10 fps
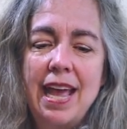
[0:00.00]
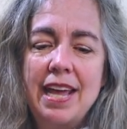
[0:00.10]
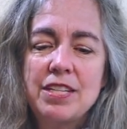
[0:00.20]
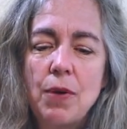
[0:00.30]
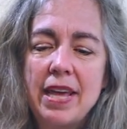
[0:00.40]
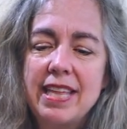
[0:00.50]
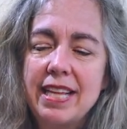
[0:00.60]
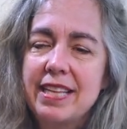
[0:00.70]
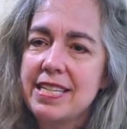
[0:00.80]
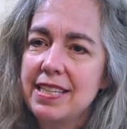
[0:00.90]
and so I
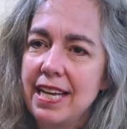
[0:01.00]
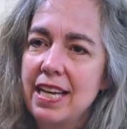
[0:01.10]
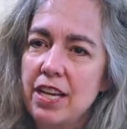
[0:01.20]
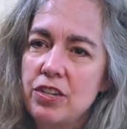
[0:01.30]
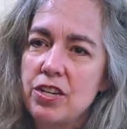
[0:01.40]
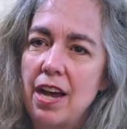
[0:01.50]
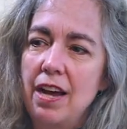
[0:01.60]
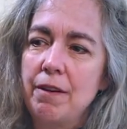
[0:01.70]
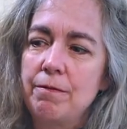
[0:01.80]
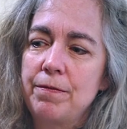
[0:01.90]
think this linkage
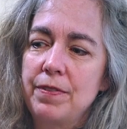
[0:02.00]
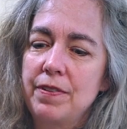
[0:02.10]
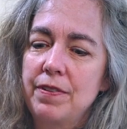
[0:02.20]
of